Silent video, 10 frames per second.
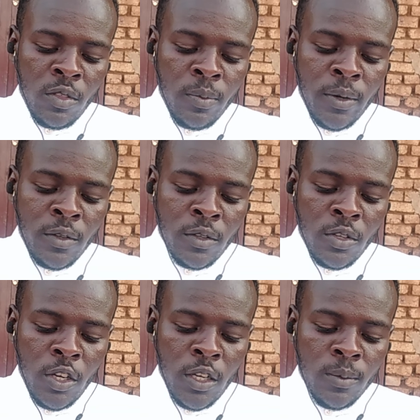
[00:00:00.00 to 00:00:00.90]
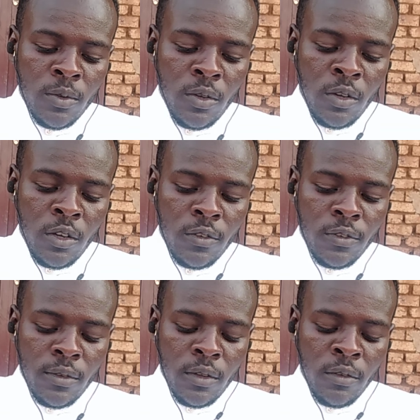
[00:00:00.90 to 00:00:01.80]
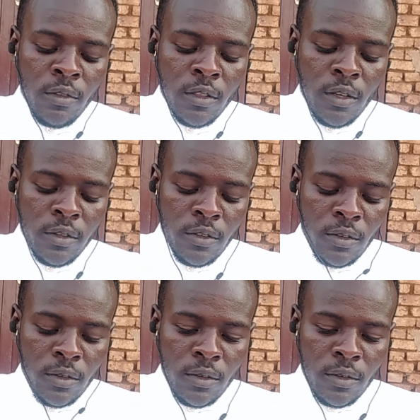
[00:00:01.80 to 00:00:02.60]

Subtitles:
basic types of the task.